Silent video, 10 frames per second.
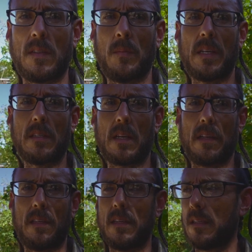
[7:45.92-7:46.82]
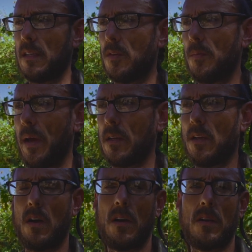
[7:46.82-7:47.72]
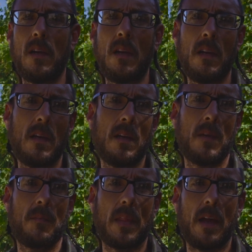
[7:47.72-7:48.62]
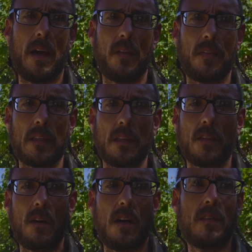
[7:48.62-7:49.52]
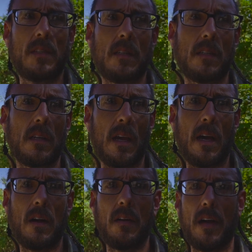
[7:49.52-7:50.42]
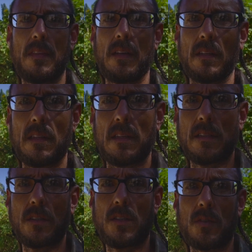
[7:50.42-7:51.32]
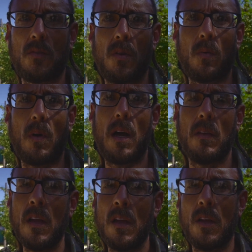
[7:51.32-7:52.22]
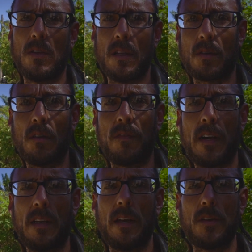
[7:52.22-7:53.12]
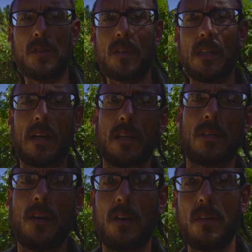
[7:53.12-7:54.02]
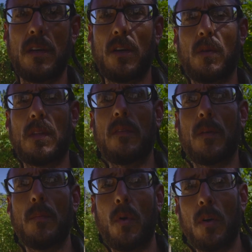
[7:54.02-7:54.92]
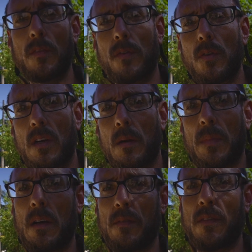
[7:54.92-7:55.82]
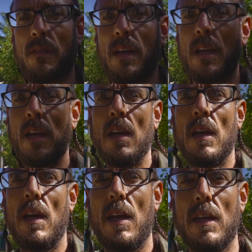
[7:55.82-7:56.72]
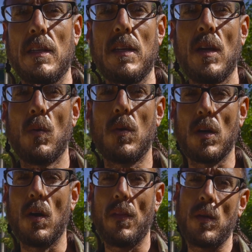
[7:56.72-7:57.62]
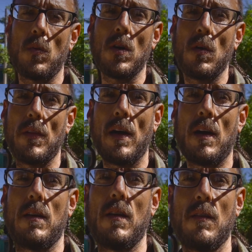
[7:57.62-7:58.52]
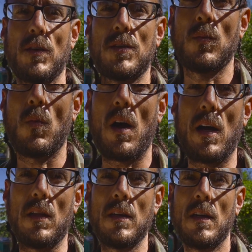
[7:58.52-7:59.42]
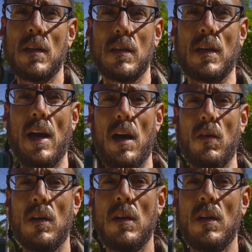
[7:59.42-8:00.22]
somebody's got this in their backyard, I don't think that they're harvesting cacao. I think that this is just growing wild. So let's go find the other tree that I saw earlier with even more fruit coming off of it. And we'll go on the hunt for some wild cacao.